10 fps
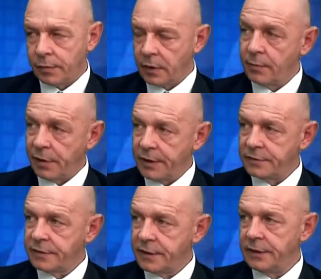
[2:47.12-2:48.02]

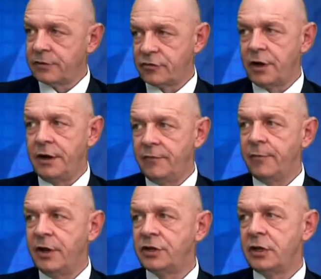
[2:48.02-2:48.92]
complaint to the Australian
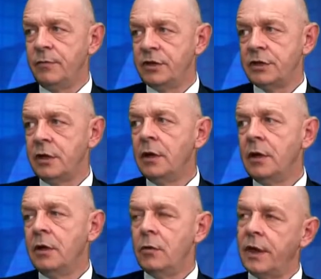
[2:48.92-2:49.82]
Information Commissioner,
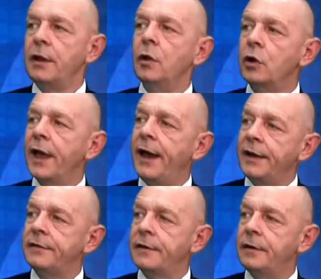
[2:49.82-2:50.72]
who will then look
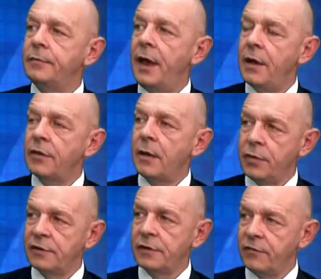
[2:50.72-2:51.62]
at how that
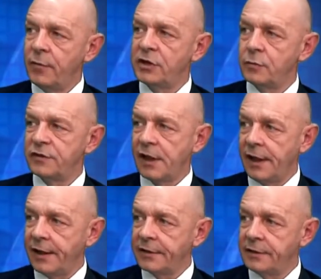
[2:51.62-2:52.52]
personal information was
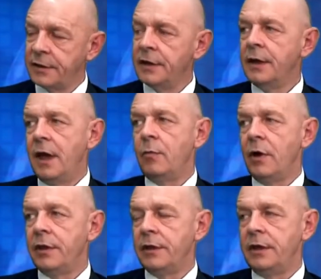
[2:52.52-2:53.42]
collected and
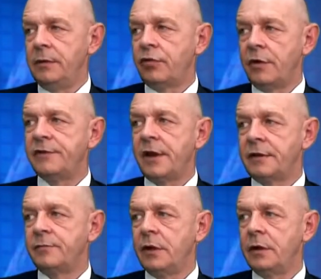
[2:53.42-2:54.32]
whether the Privacy Act
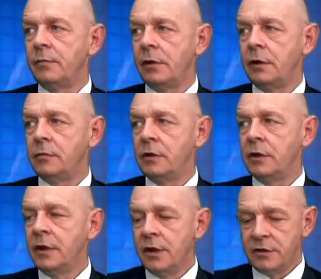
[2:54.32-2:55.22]
has been complied
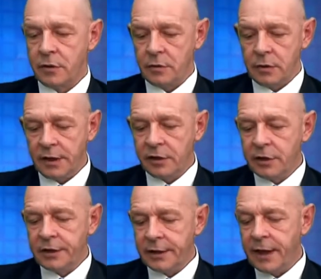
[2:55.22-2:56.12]
with. So
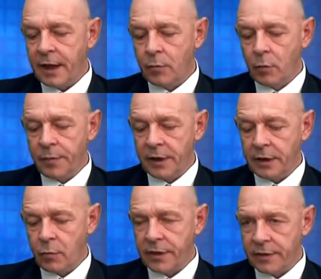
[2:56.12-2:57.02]
included in that will
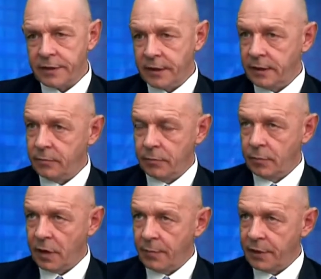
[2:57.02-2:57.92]
be whether the
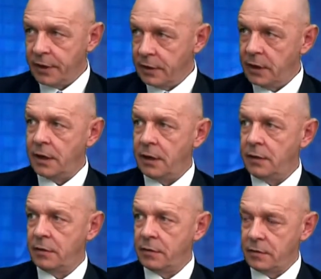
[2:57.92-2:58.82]
company
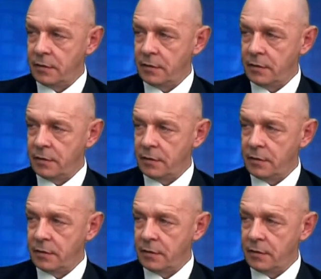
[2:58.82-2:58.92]
and